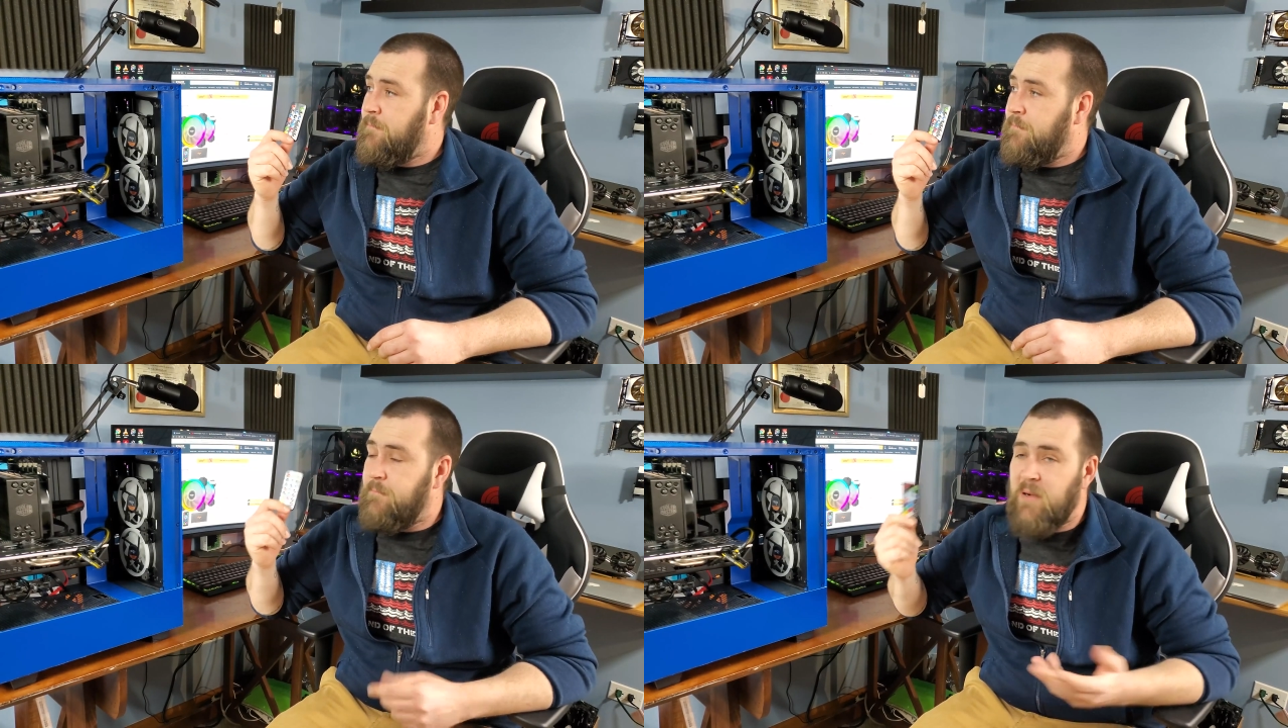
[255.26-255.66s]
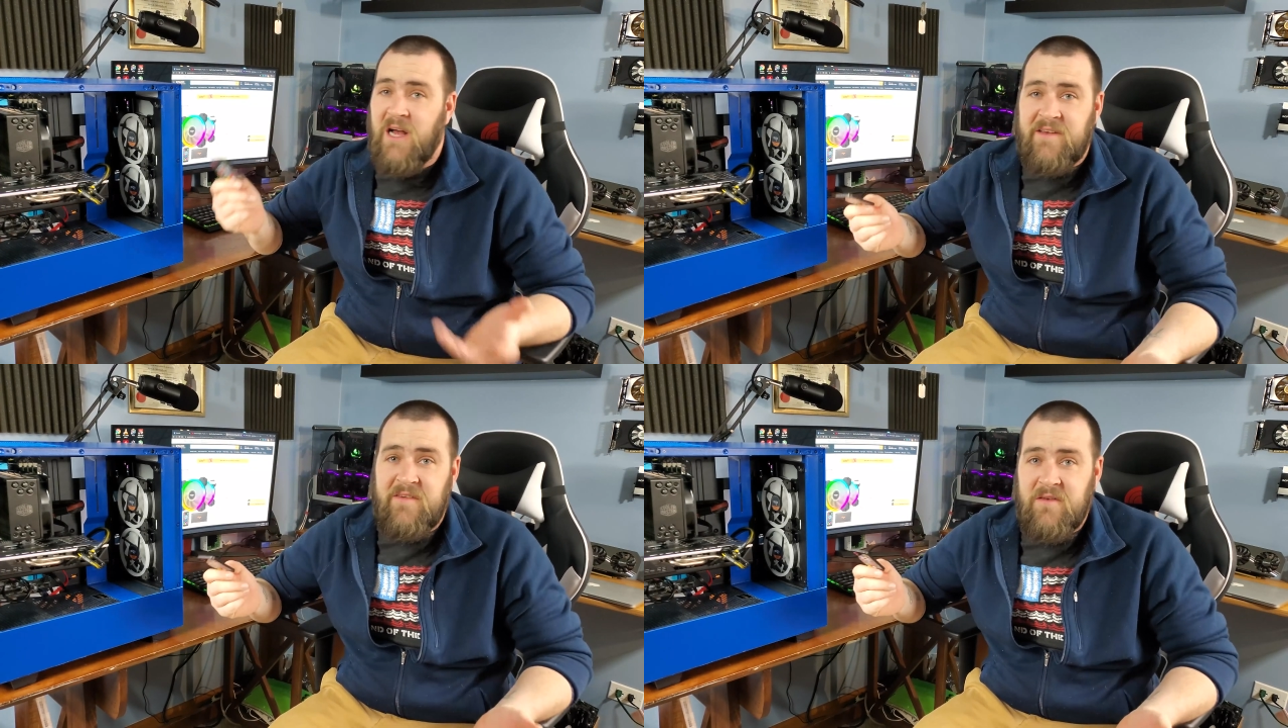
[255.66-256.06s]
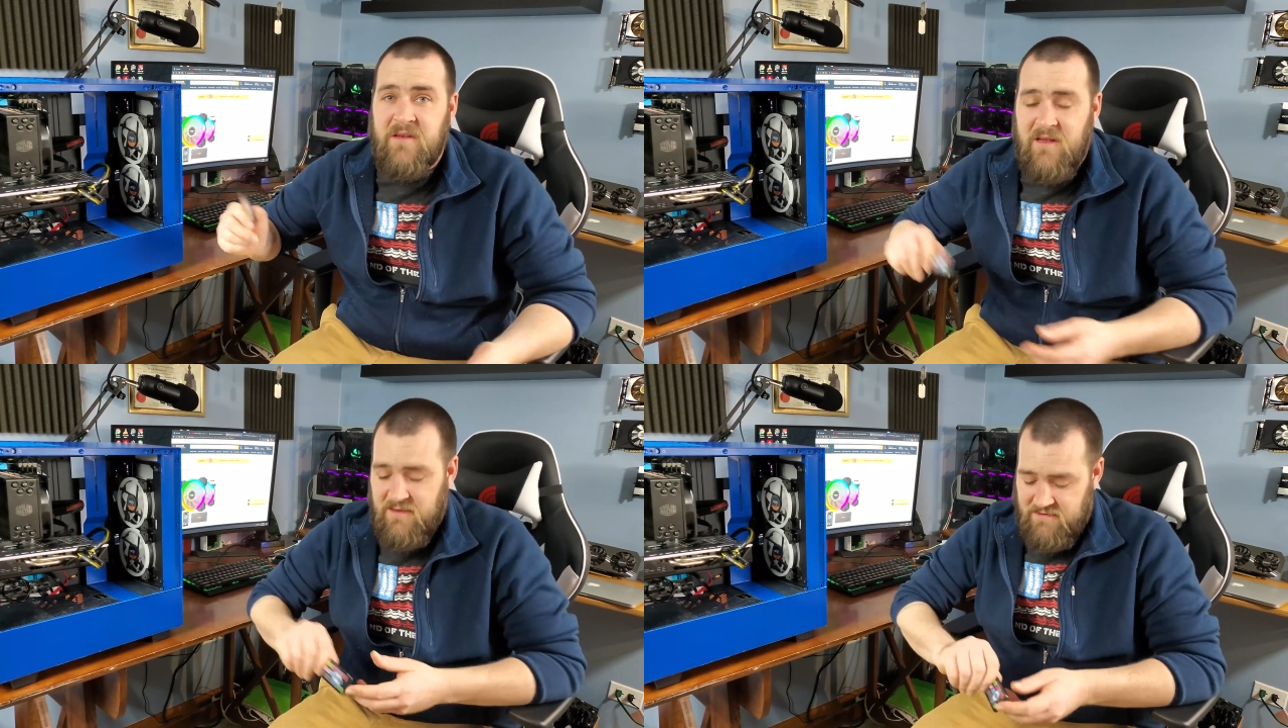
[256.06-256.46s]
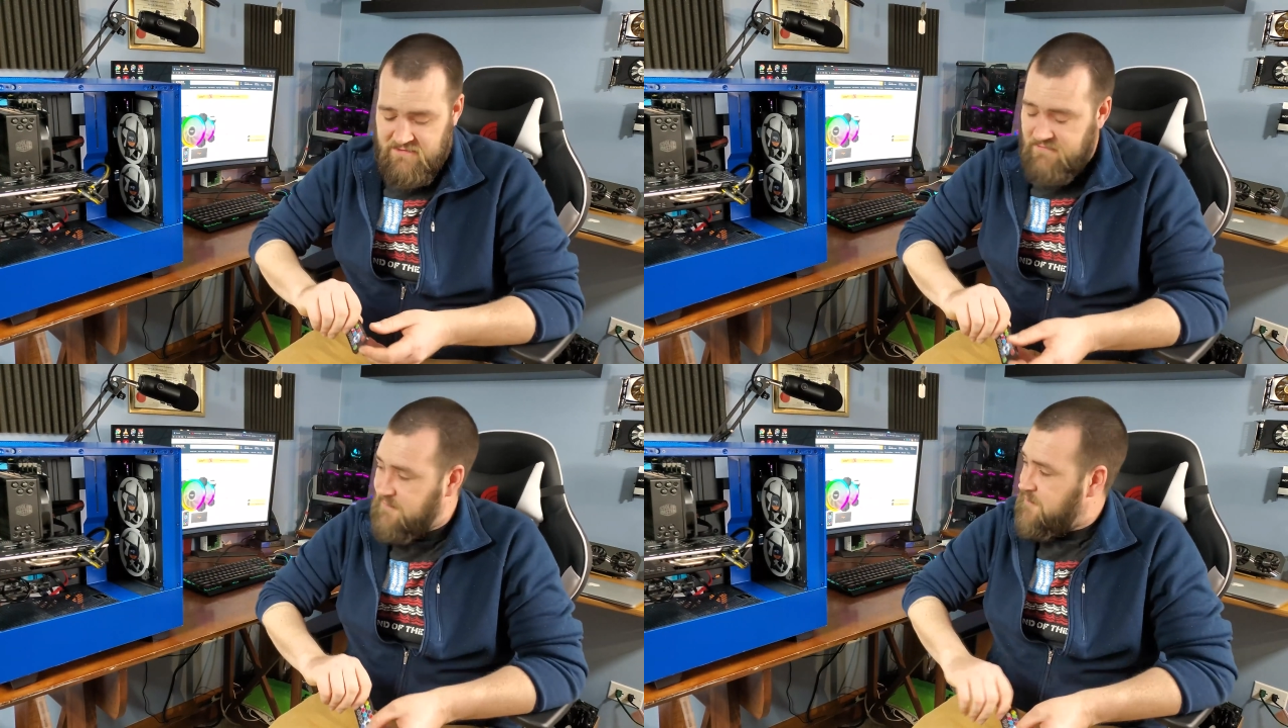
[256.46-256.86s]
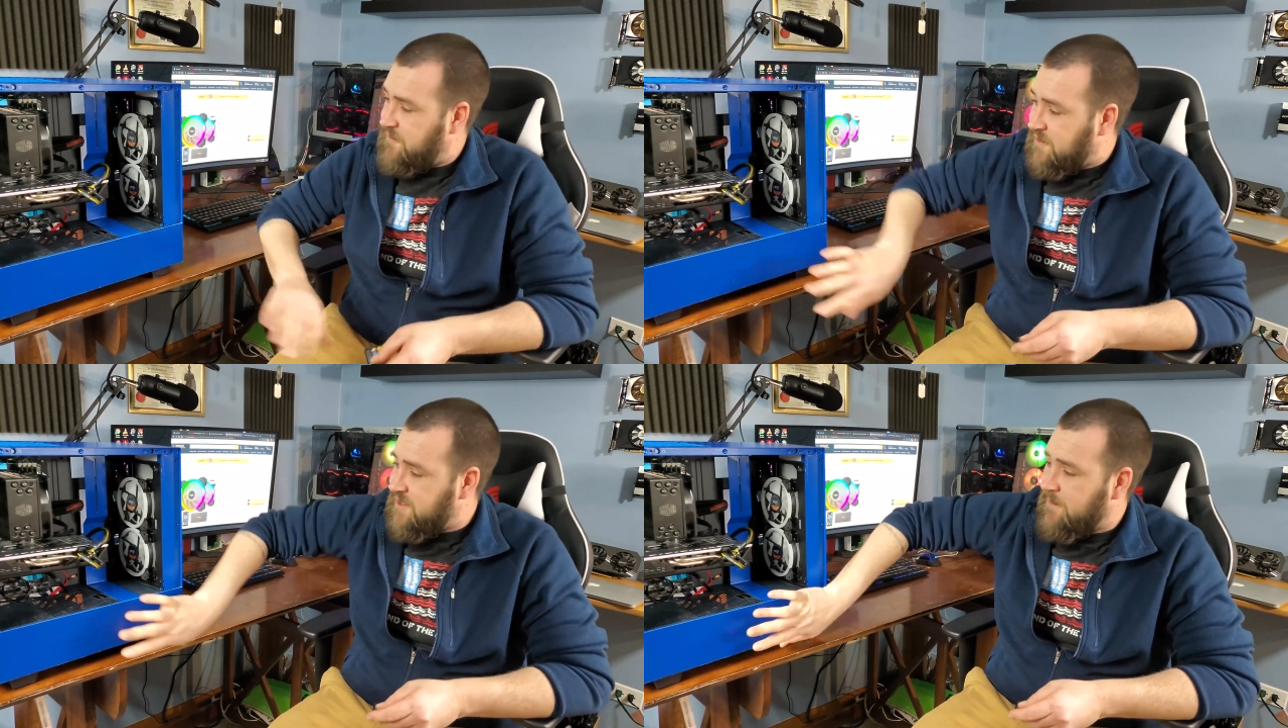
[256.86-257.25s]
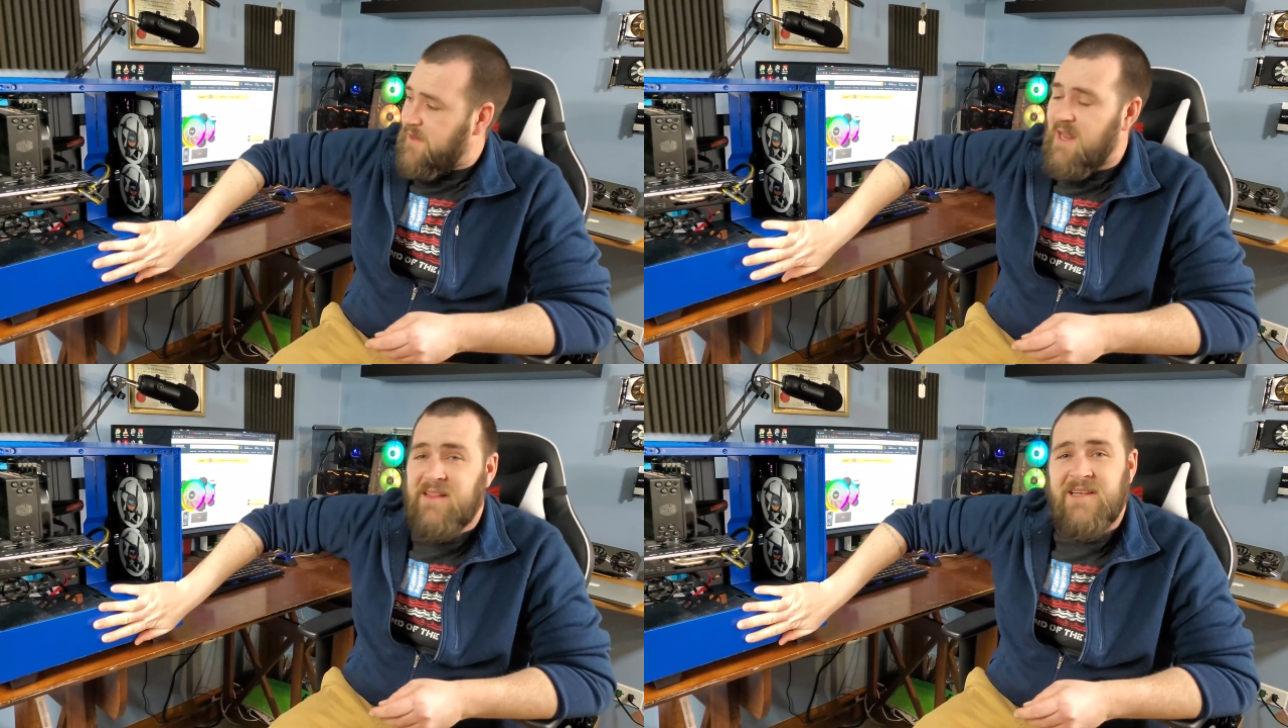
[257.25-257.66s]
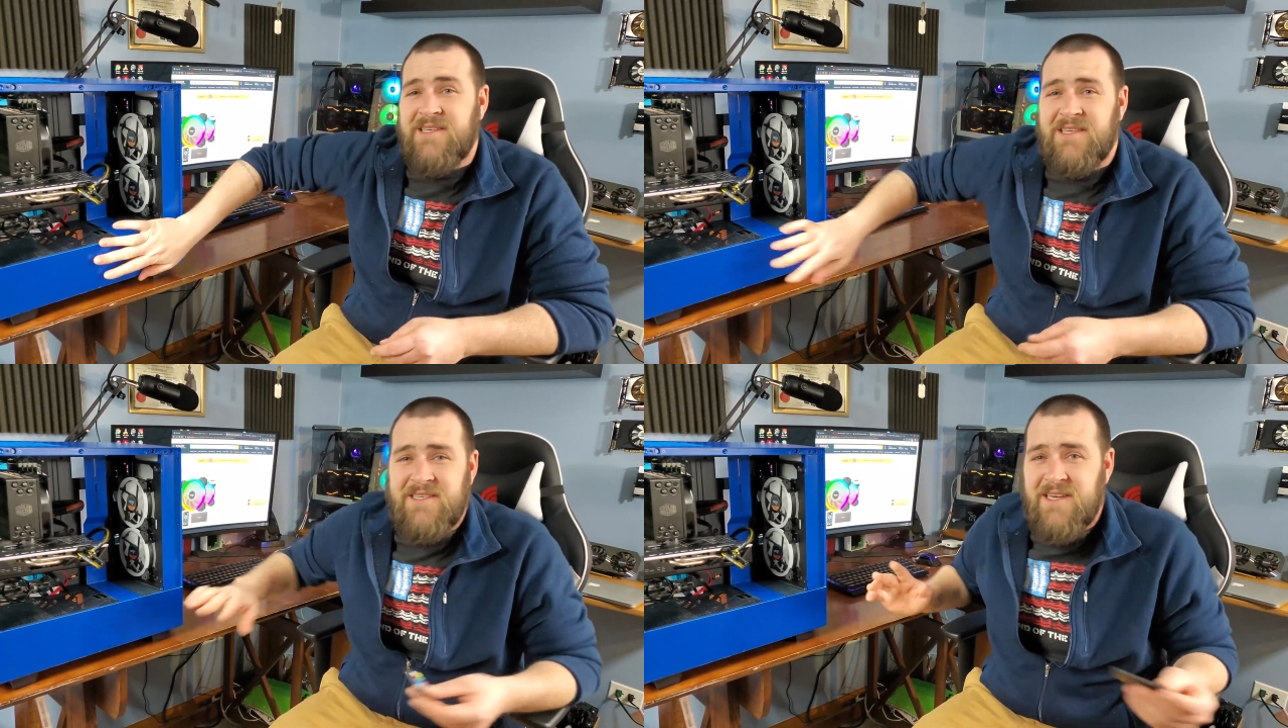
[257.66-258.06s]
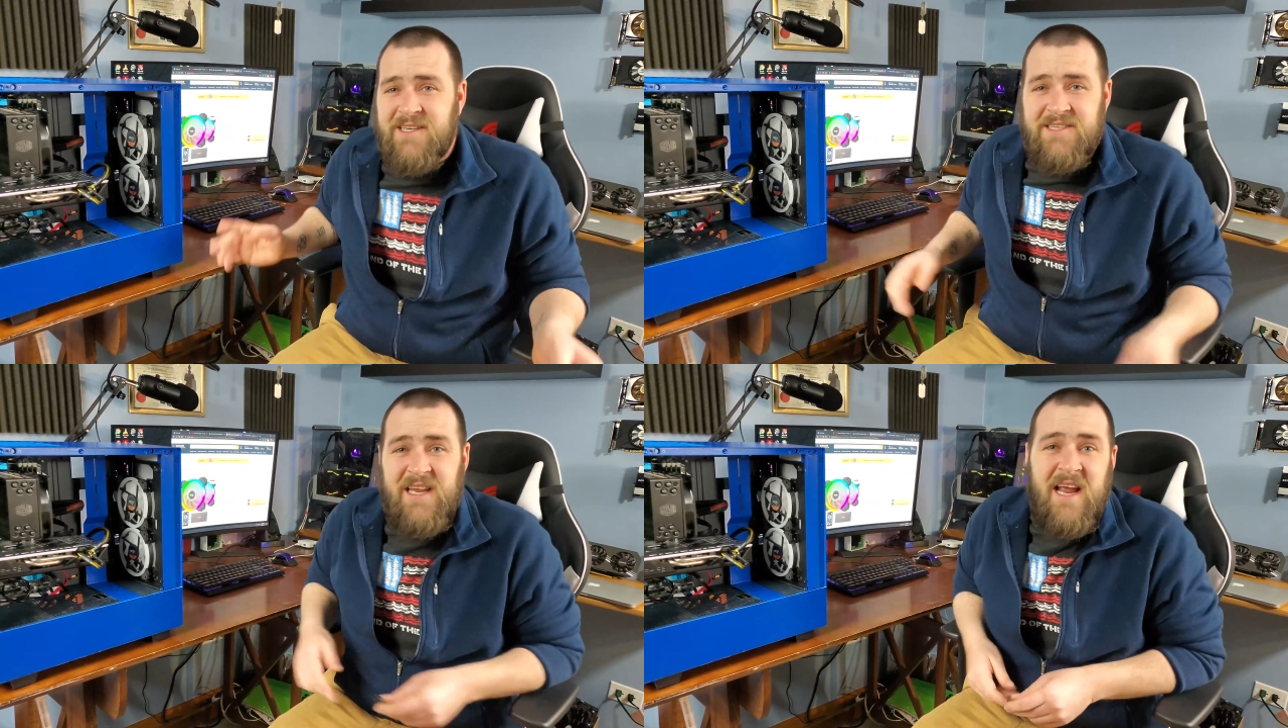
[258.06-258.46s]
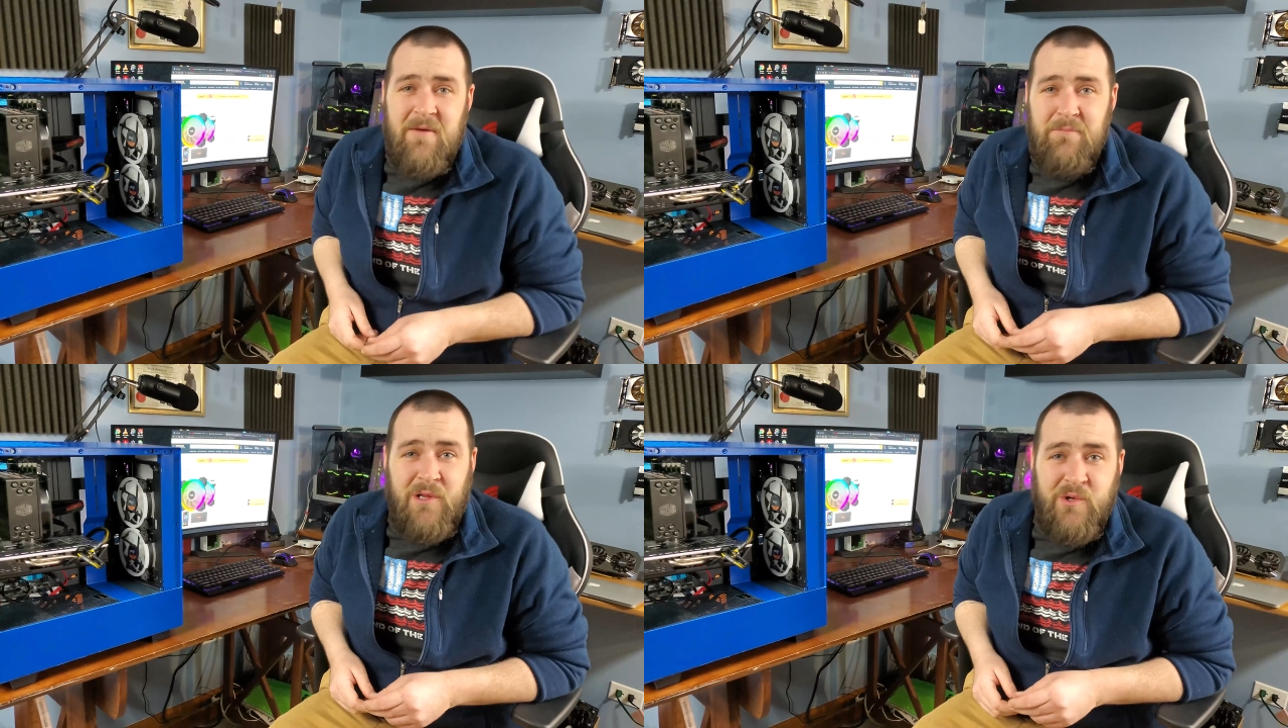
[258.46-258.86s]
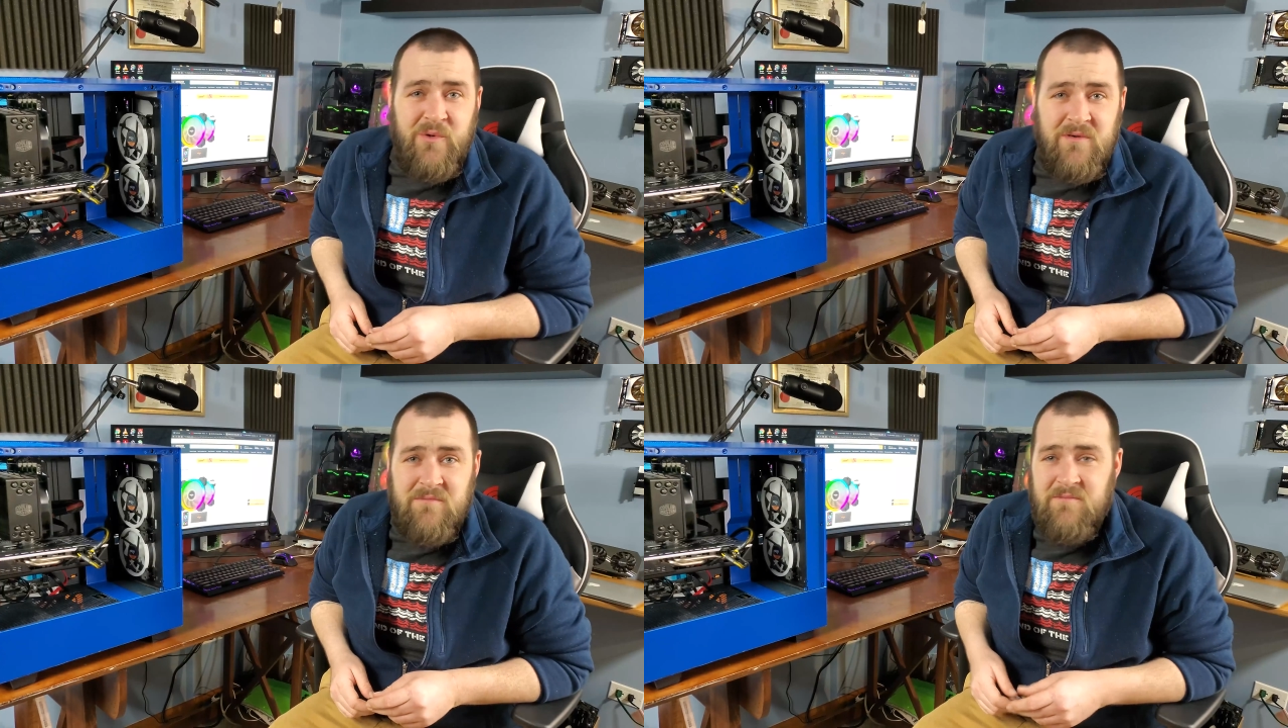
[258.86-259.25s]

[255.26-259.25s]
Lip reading: but for something like this, it's going to stay on blue,